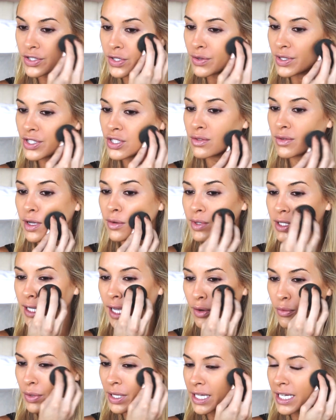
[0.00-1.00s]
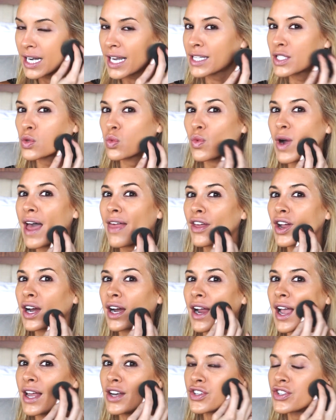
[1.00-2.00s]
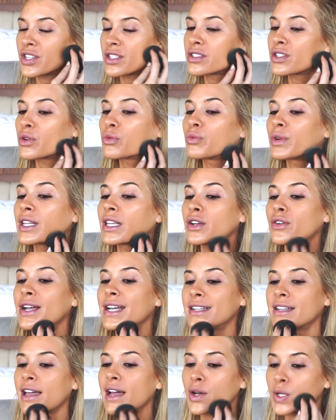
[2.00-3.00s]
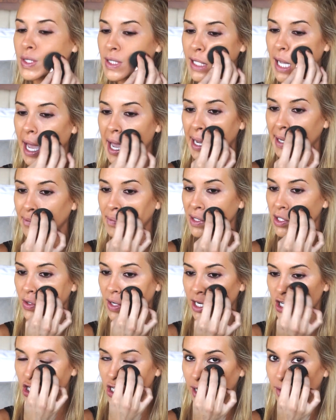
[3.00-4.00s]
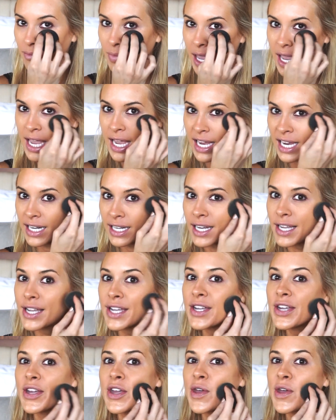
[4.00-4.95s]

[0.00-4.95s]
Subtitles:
So it was like really nice weather and just a really great day outside. We drank champagne.